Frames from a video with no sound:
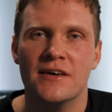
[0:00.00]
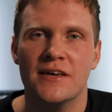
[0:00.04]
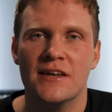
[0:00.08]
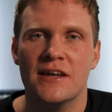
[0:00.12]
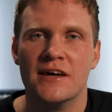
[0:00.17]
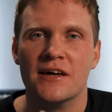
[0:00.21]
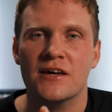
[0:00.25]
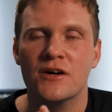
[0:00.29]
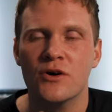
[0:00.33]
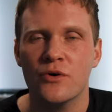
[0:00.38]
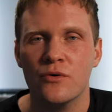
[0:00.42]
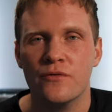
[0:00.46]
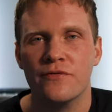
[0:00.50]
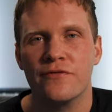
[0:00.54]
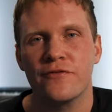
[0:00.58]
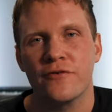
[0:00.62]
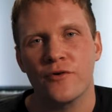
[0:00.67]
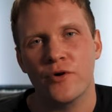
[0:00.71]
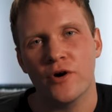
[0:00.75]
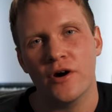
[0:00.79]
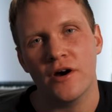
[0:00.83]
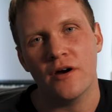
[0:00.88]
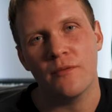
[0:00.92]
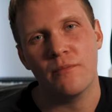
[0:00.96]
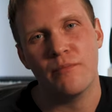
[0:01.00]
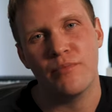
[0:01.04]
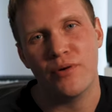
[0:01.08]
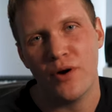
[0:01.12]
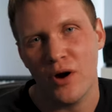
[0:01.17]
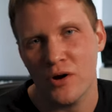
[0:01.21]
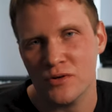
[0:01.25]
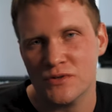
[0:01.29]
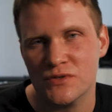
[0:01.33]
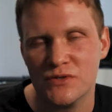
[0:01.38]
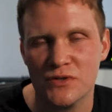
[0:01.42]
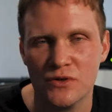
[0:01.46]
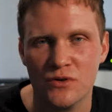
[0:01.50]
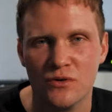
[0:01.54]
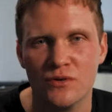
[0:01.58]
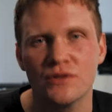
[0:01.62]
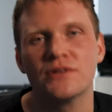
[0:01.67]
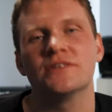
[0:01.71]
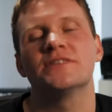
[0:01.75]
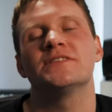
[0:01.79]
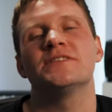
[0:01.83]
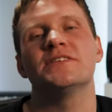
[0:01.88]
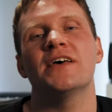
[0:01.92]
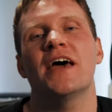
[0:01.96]
And I go for Pro
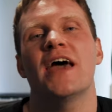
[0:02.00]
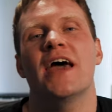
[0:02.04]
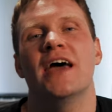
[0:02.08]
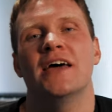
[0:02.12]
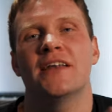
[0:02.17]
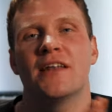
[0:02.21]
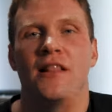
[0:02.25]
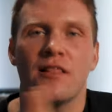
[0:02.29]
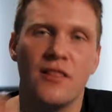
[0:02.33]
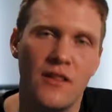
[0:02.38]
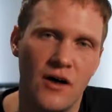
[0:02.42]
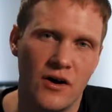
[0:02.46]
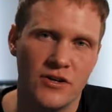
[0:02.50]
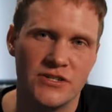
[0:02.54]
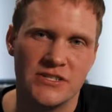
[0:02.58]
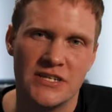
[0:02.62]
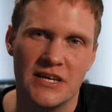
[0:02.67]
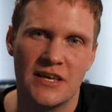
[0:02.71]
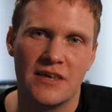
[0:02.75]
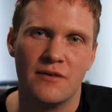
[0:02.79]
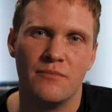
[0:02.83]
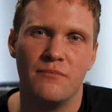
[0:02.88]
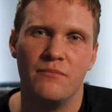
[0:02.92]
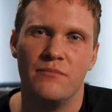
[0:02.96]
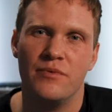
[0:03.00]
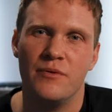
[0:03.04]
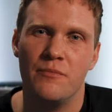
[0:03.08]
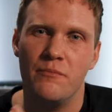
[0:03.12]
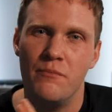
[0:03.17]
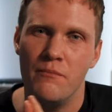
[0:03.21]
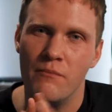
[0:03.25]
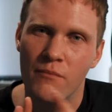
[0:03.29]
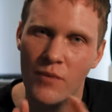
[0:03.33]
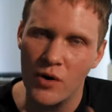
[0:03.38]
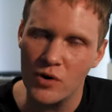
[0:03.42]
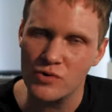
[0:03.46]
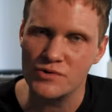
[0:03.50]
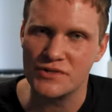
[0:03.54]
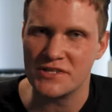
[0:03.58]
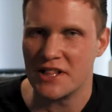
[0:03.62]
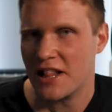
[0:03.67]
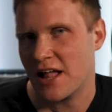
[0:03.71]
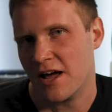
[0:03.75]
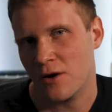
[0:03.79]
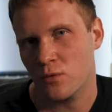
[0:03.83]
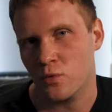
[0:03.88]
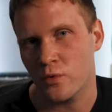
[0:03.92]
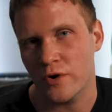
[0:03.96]
Tools and Logic, but
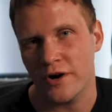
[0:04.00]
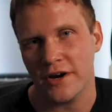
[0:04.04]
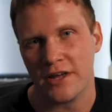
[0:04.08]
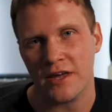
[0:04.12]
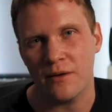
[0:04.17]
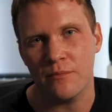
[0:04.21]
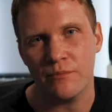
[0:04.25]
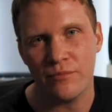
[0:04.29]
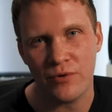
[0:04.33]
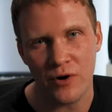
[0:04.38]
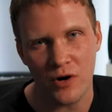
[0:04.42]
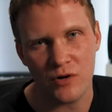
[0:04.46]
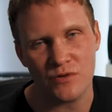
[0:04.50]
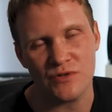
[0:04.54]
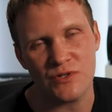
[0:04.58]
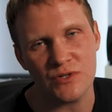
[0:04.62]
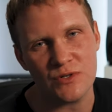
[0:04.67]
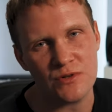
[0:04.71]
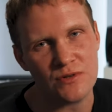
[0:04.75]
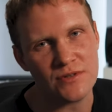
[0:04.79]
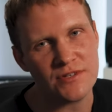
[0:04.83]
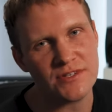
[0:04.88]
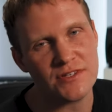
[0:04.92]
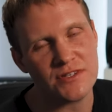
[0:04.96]
mostly I work in Pro Tools.